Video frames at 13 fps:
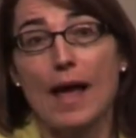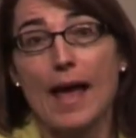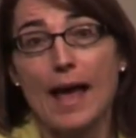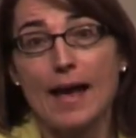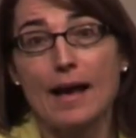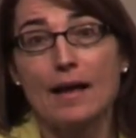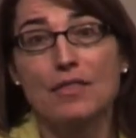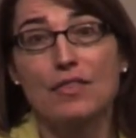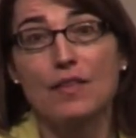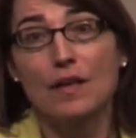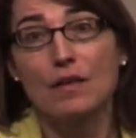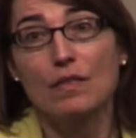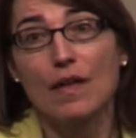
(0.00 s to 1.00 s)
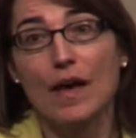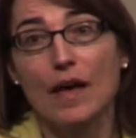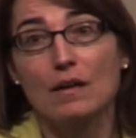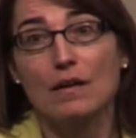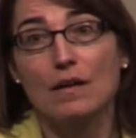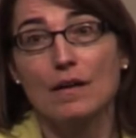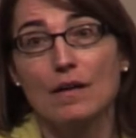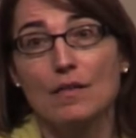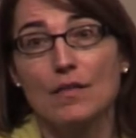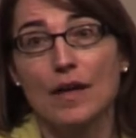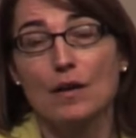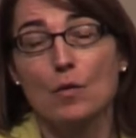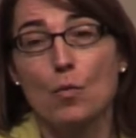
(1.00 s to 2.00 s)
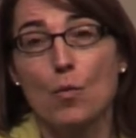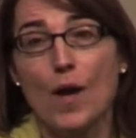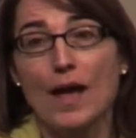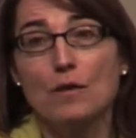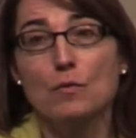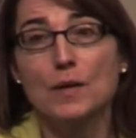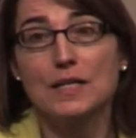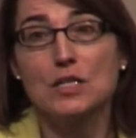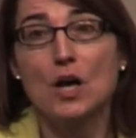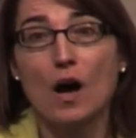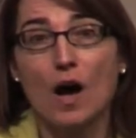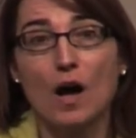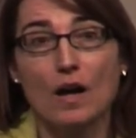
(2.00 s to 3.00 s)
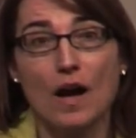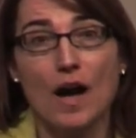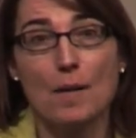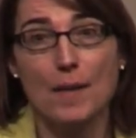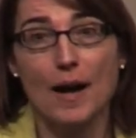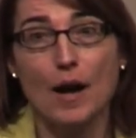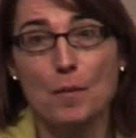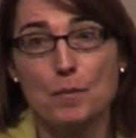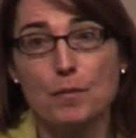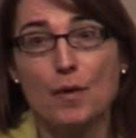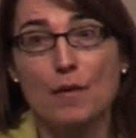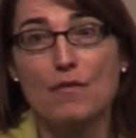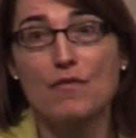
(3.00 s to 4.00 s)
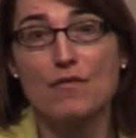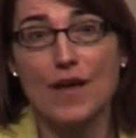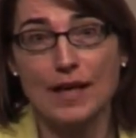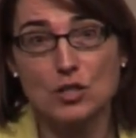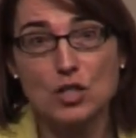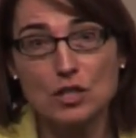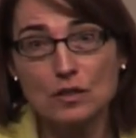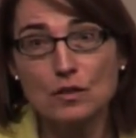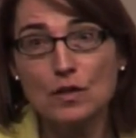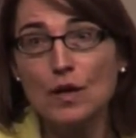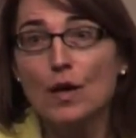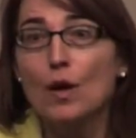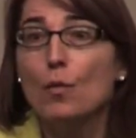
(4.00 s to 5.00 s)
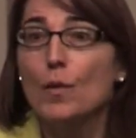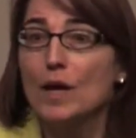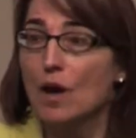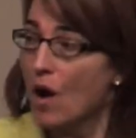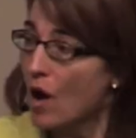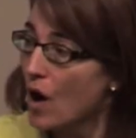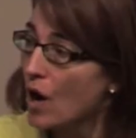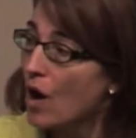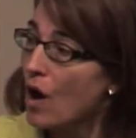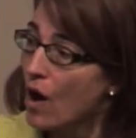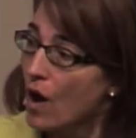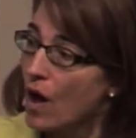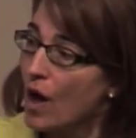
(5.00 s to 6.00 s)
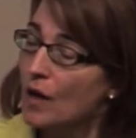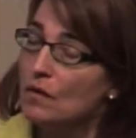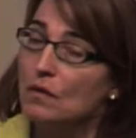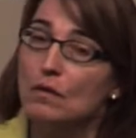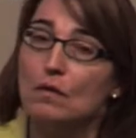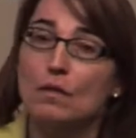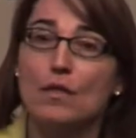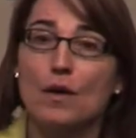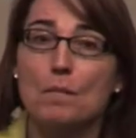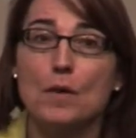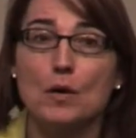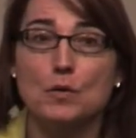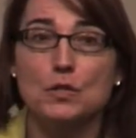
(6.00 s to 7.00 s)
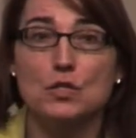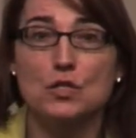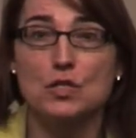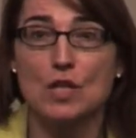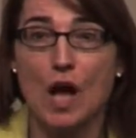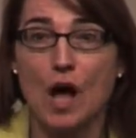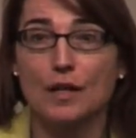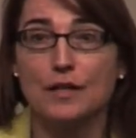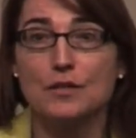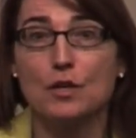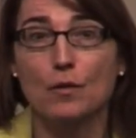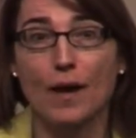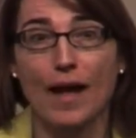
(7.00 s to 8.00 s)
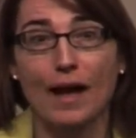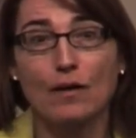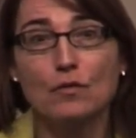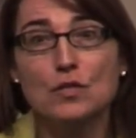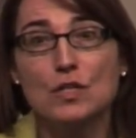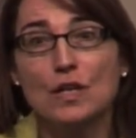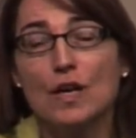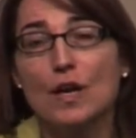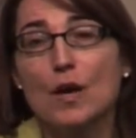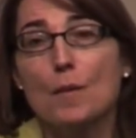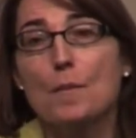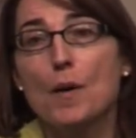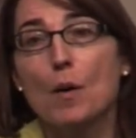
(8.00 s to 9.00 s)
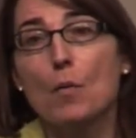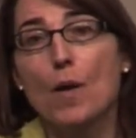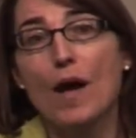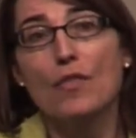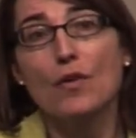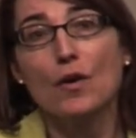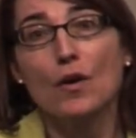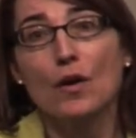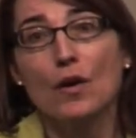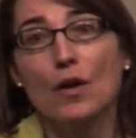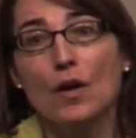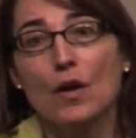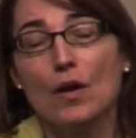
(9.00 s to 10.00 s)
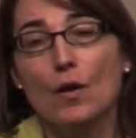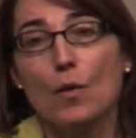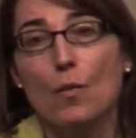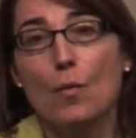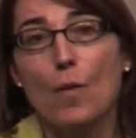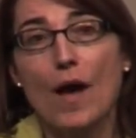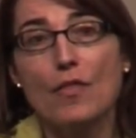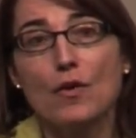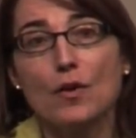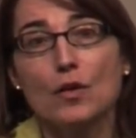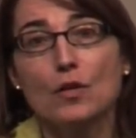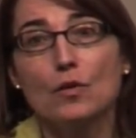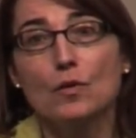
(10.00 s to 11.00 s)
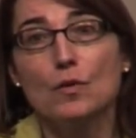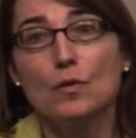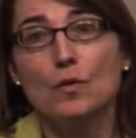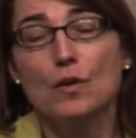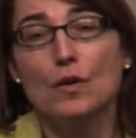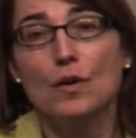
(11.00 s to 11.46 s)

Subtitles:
I think that when we talk about prevention, we are on the most solid ground. But whether you